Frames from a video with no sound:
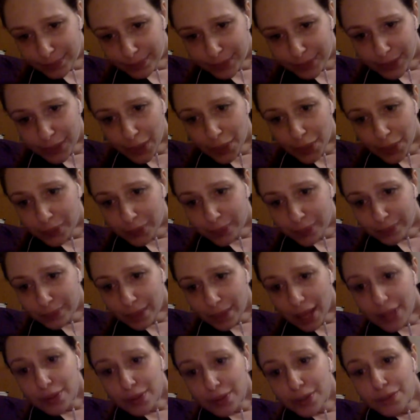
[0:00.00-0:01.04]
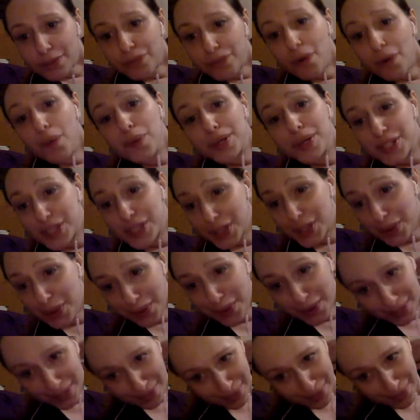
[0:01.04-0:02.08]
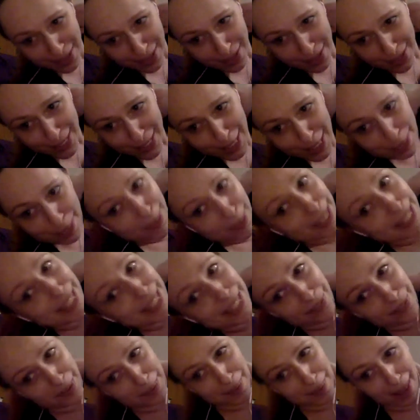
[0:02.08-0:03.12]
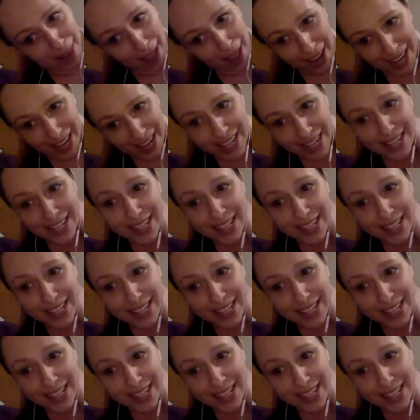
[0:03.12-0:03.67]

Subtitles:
So I look forward to your speedy reply.